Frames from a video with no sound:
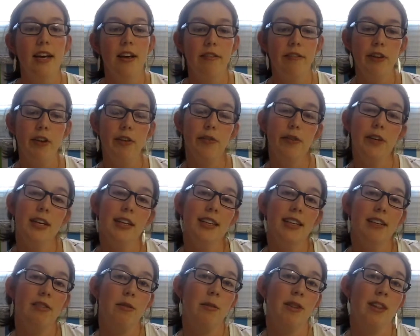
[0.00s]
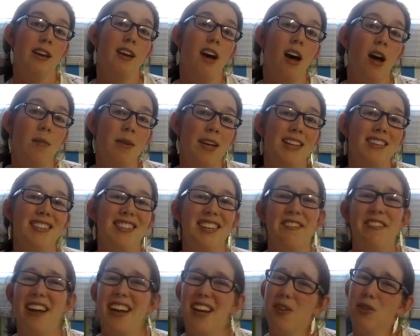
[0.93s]
Feel free to leave them in the comments if
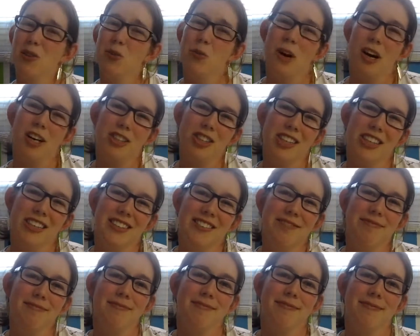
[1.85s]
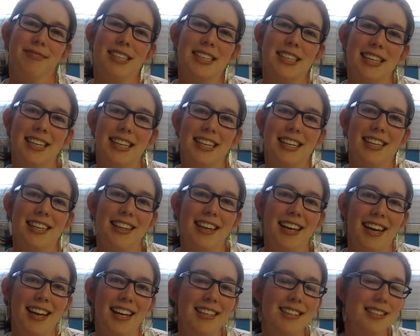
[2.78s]
anyone's watching.
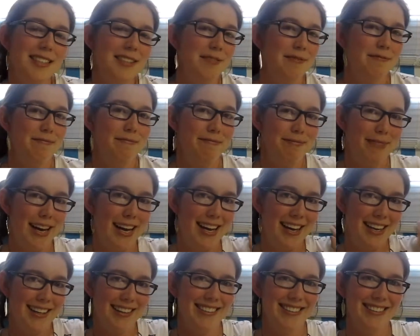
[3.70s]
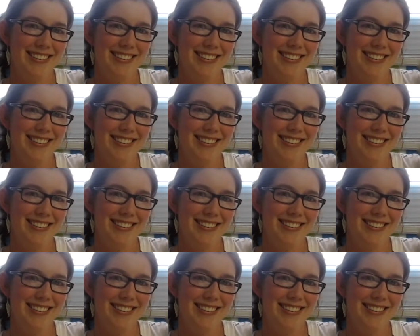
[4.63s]
Thanks. Bye.